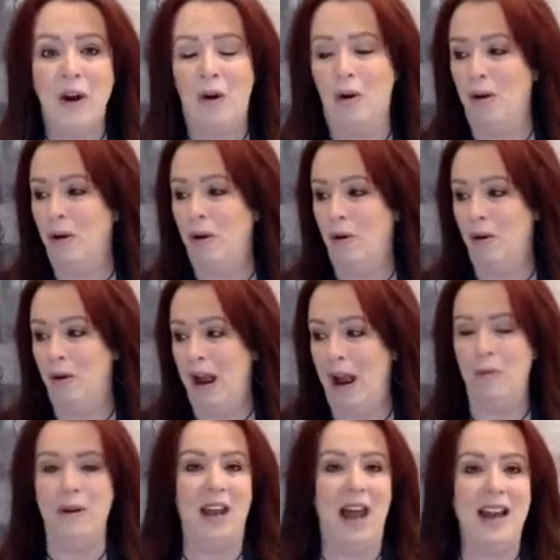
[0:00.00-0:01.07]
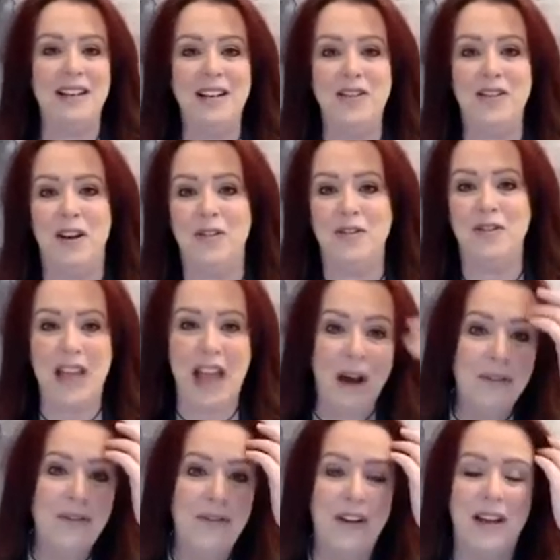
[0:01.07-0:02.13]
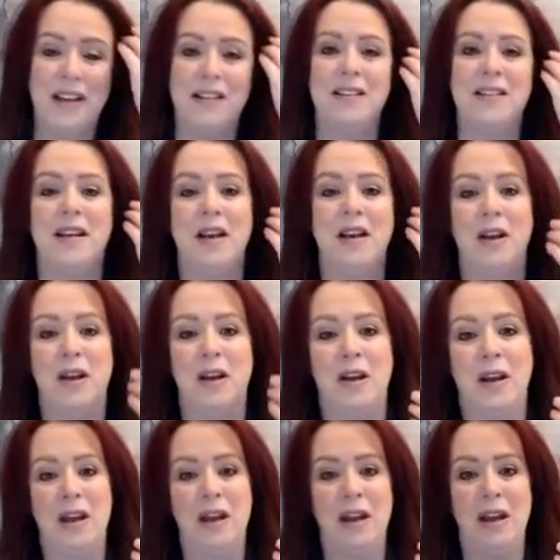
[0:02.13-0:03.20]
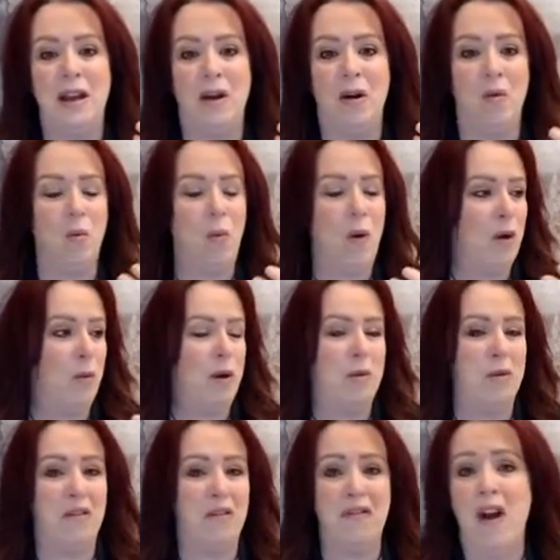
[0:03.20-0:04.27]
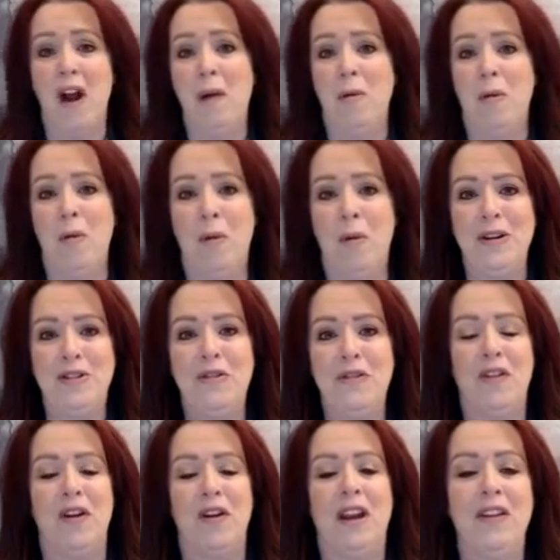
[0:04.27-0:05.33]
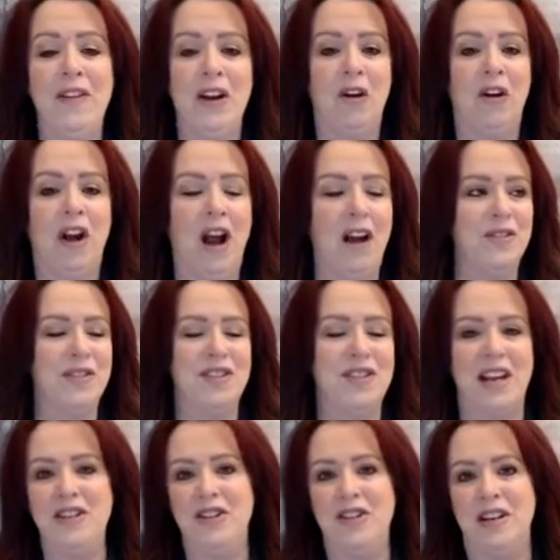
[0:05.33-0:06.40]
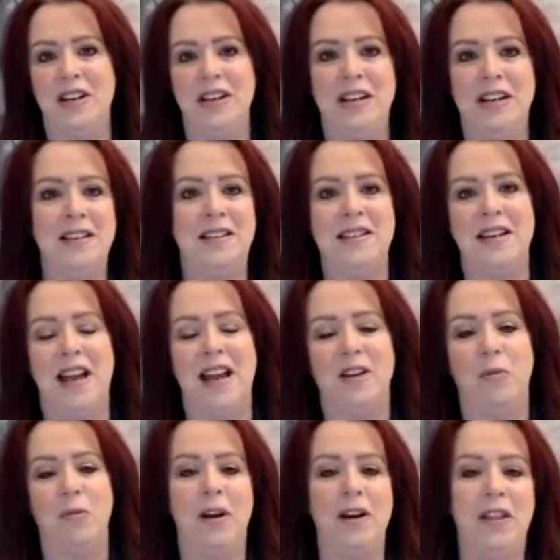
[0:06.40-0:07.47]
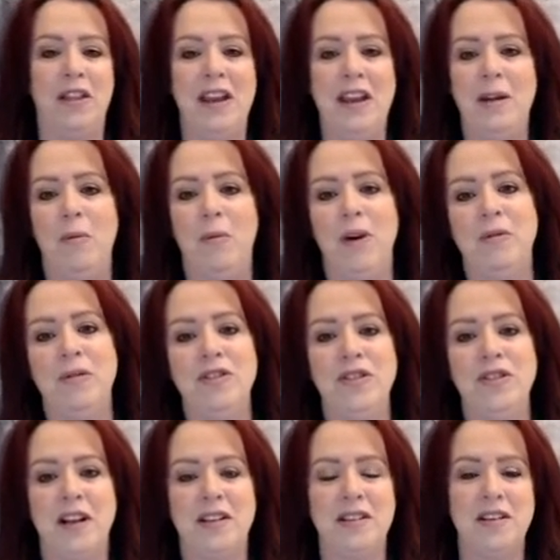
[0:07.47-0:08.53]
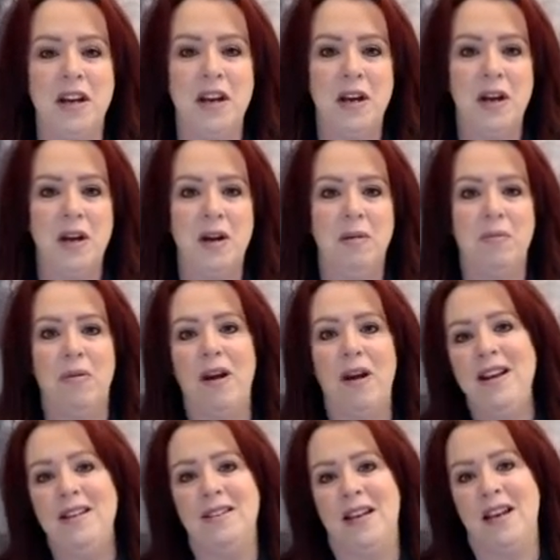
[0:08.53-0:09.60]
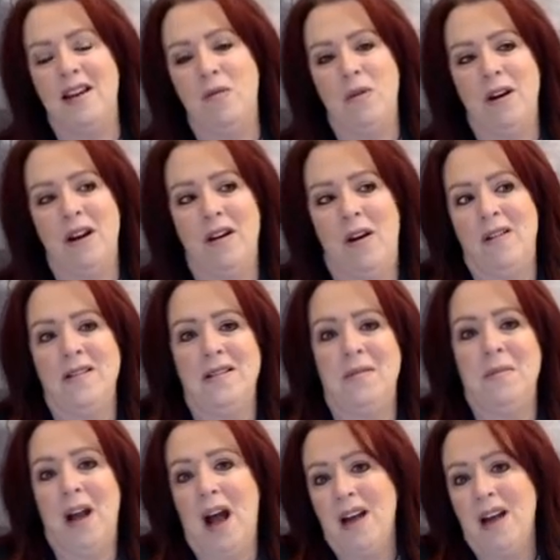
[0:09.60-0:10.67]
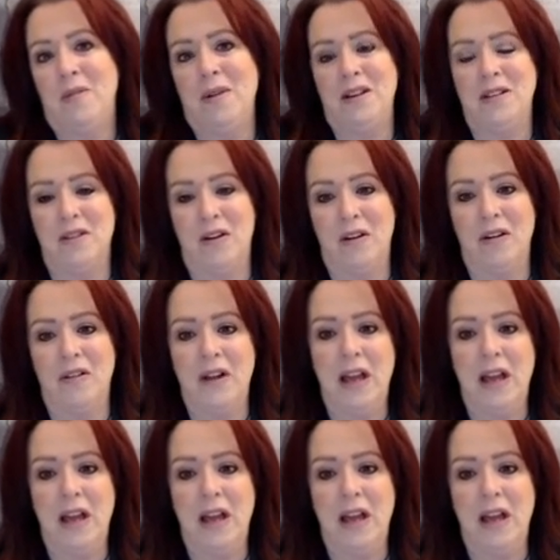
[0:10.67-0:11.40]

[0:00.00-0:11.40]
or how we liked each other's outfits or where we were from or what we do for a living. Our conversation in an instant had one theme. We were just praising what an awesome God we serve.